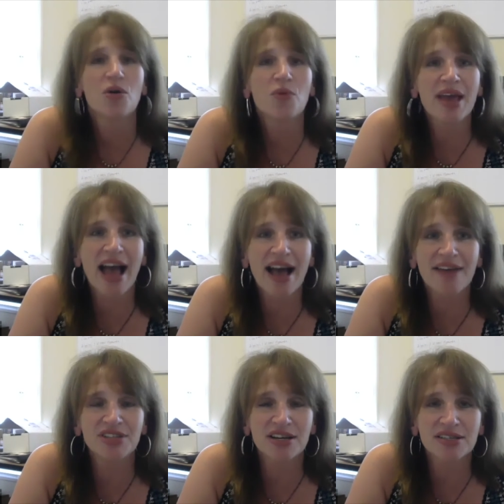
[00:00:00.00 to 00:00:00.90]
We
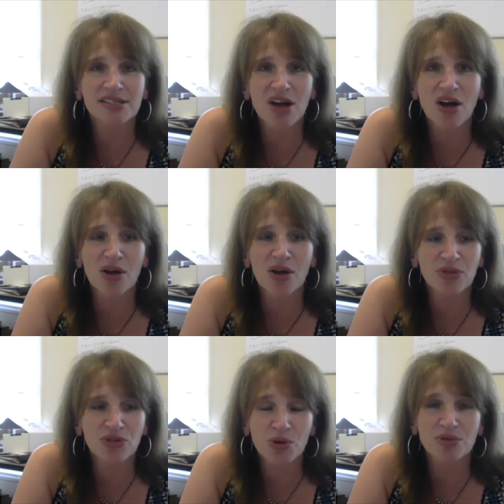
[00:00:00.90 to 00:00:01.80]
have Doug Song
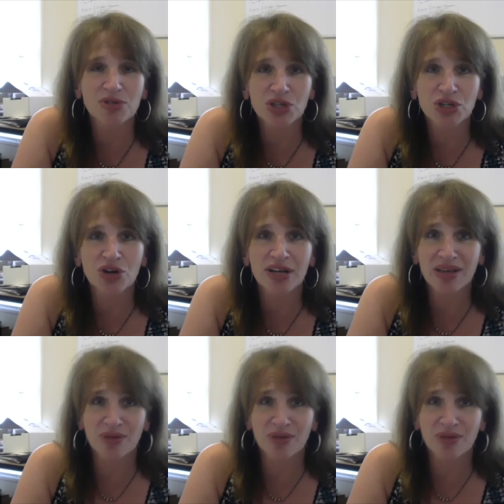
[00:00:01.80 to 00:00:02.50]
with Duo Security,